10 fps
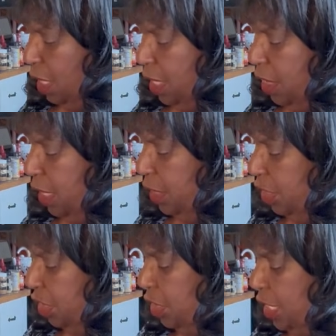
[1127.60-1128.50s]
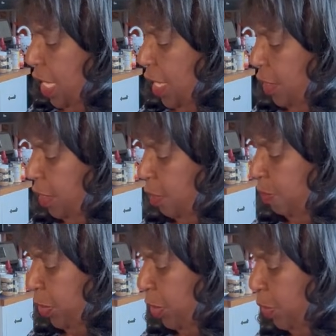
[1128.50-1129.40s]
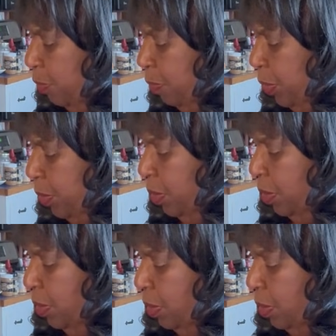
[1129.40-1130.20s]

and then just add the purple,